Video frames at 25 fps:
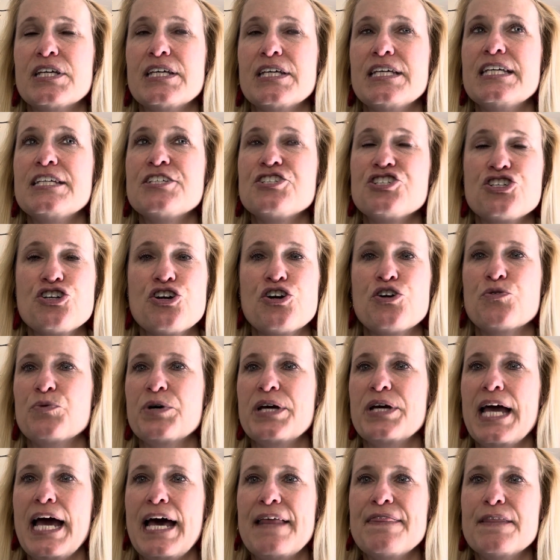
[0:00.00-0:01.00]
sure, we
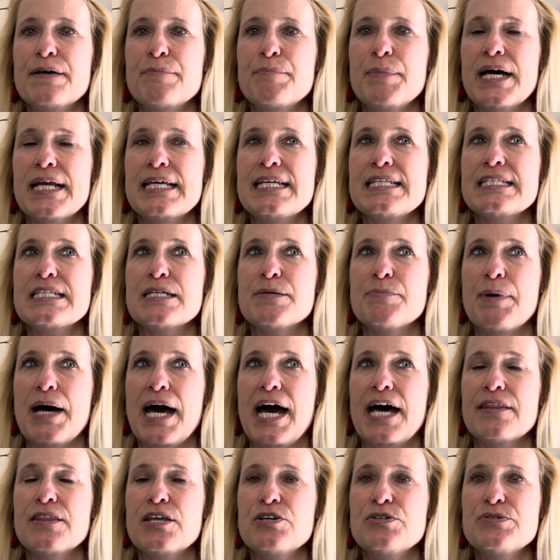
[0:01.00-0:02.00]
had the money to
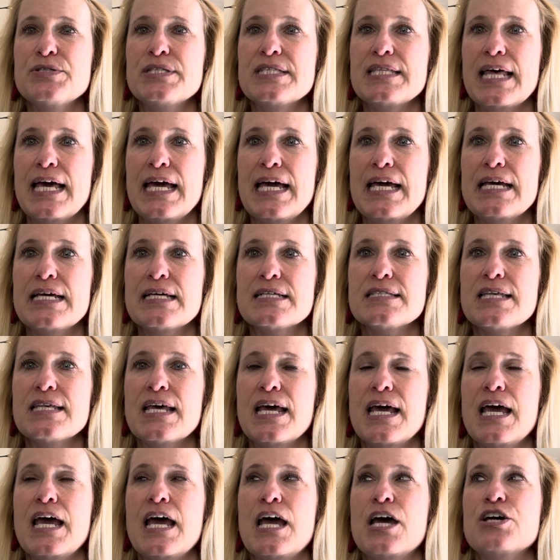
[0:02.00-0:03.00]
buy those things.
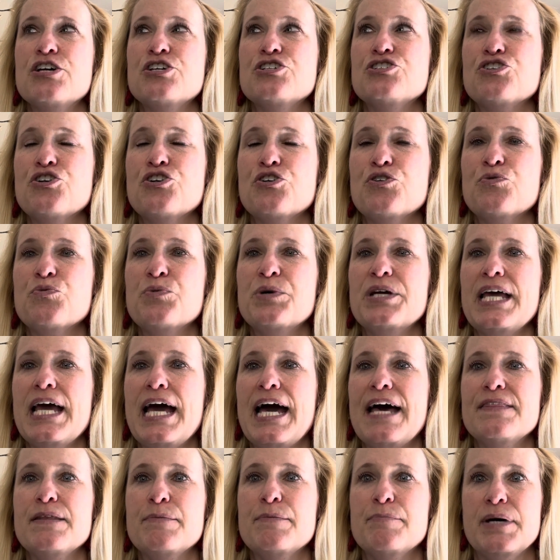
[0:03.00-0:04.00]
Sure, we
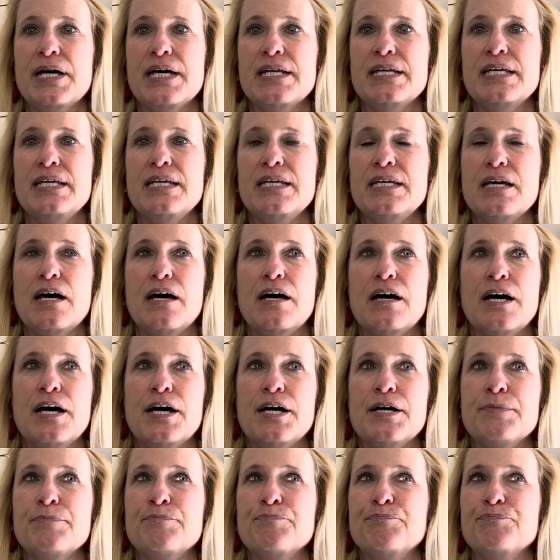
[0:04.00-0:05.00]
had the money,
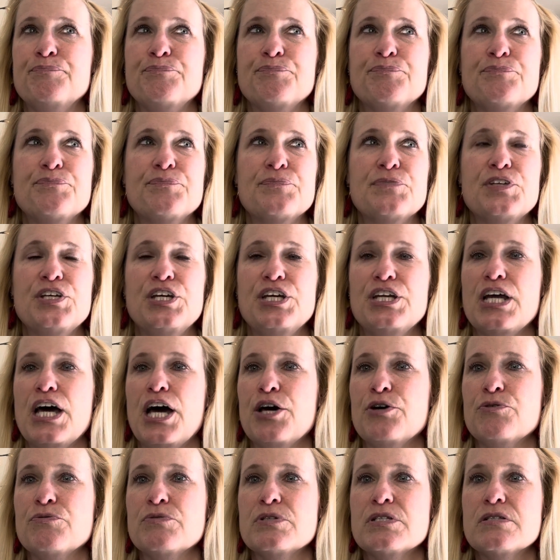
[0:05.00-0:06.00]

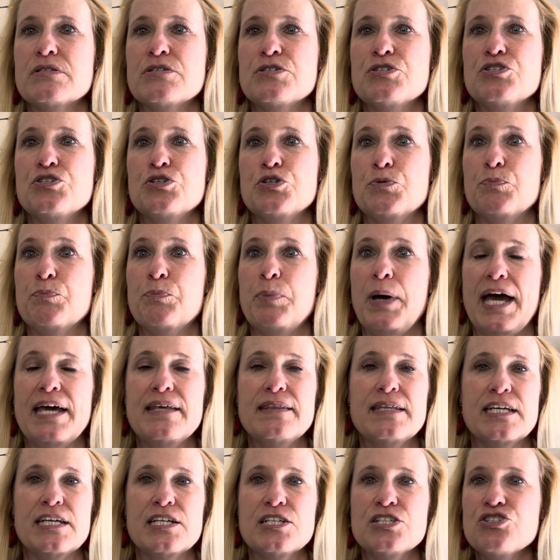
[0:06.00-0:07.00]
to pay
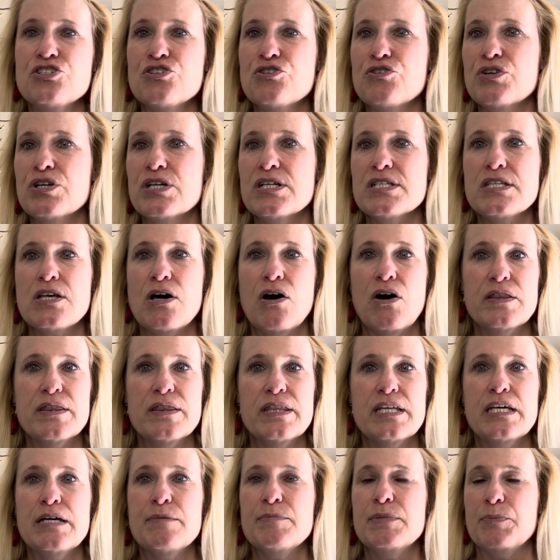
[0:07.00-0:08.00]
the insurance on
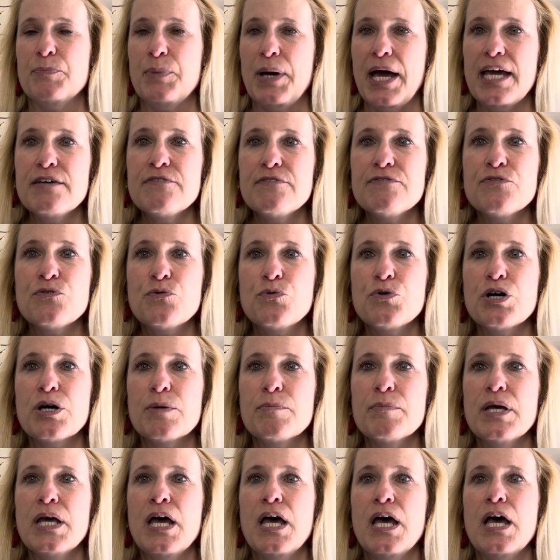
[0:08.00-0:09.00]
them, to pay for them.